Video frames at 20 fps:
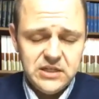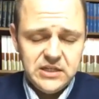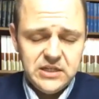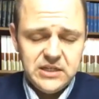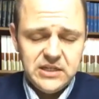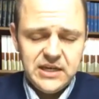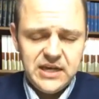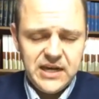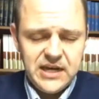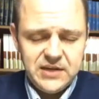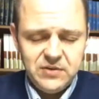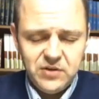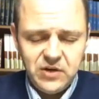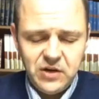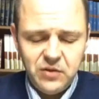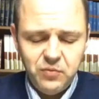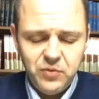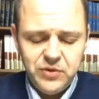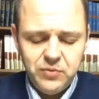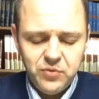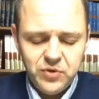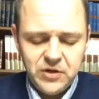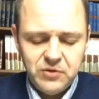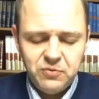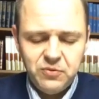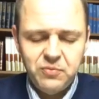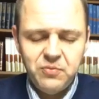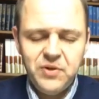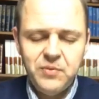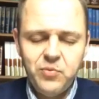God, we want to
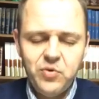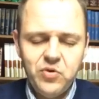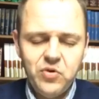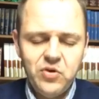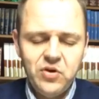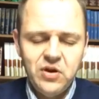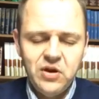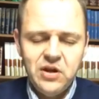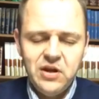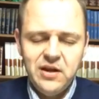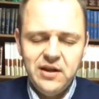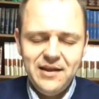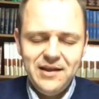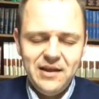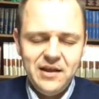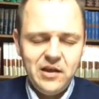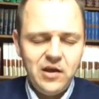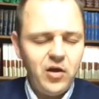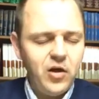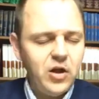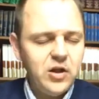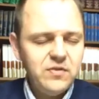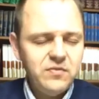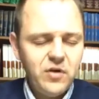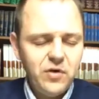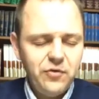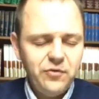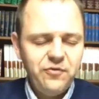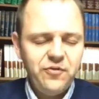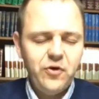remember all of
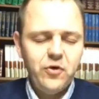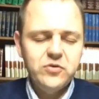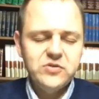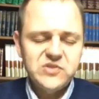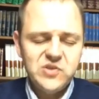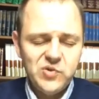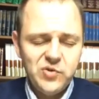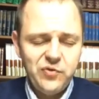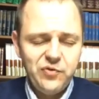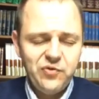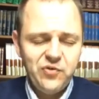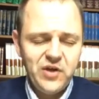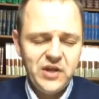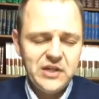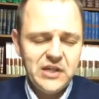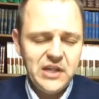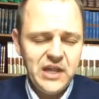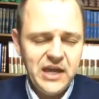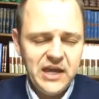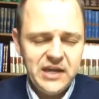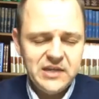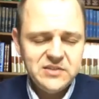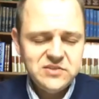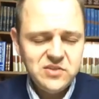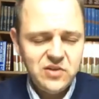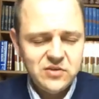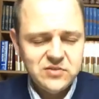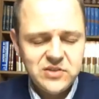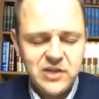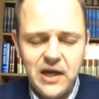our folks on the front lines,
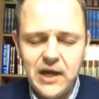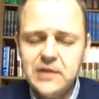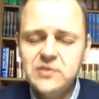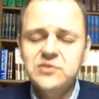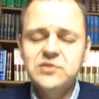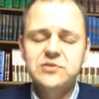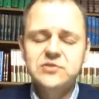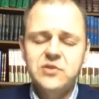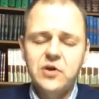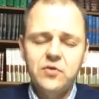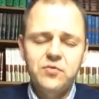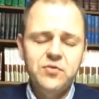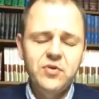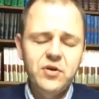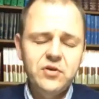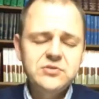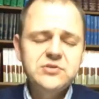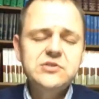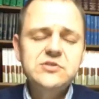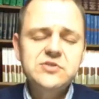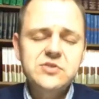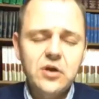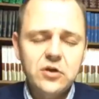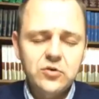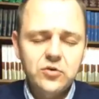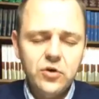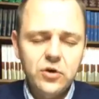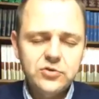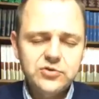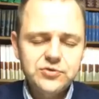our doctors, our nurses, our
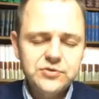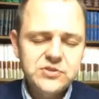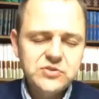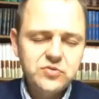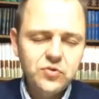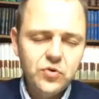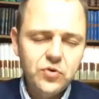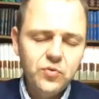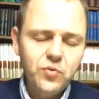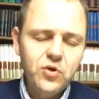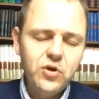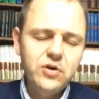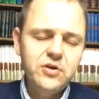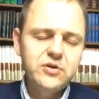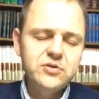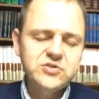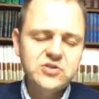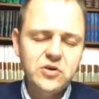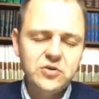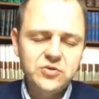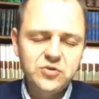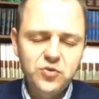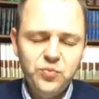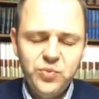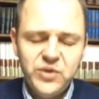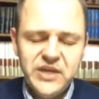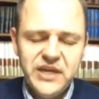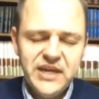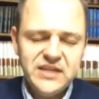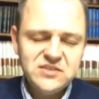grocery store workers, our
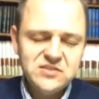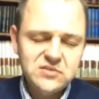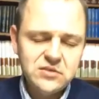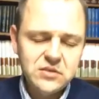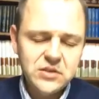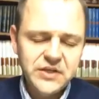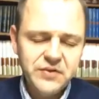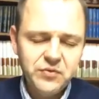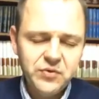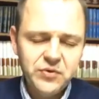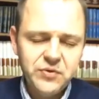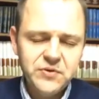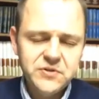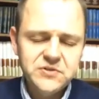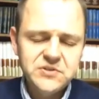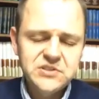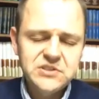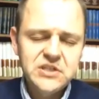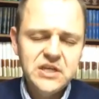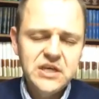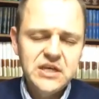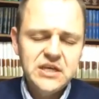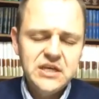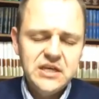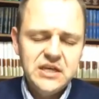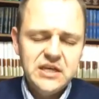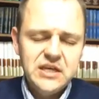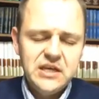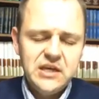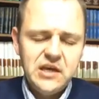UPS deliverers,
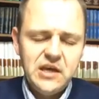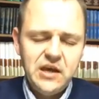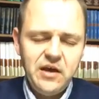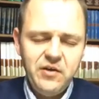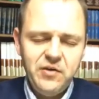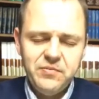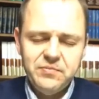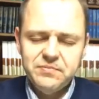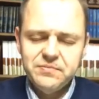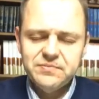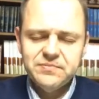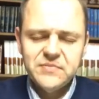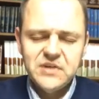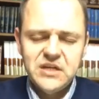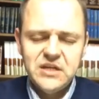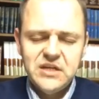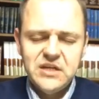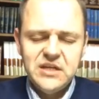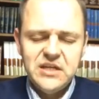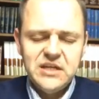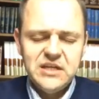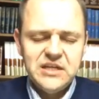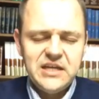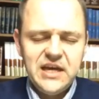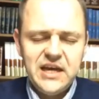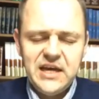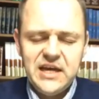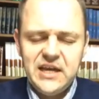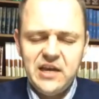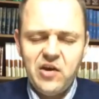um,
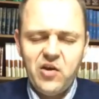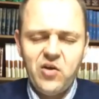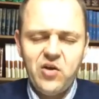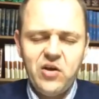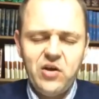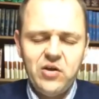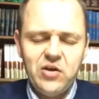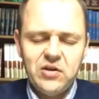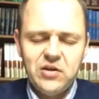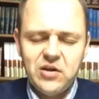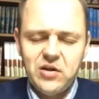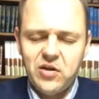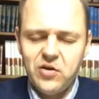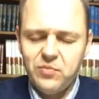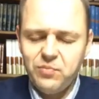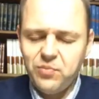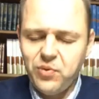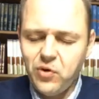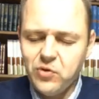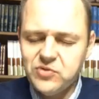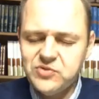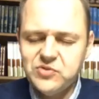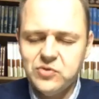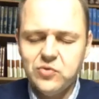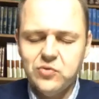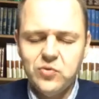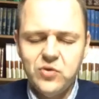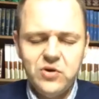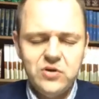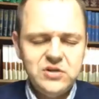God, our our postal
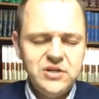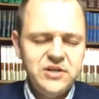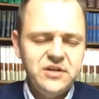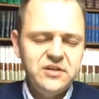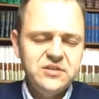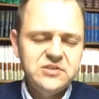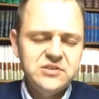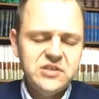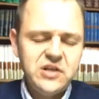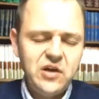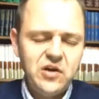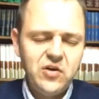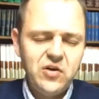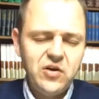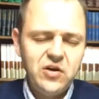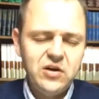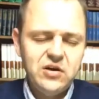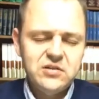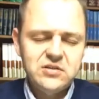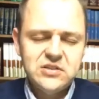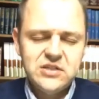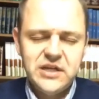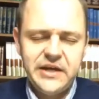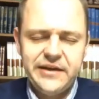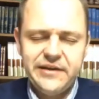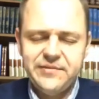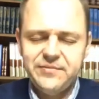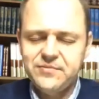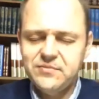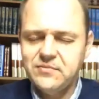workers, our
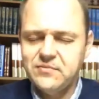um,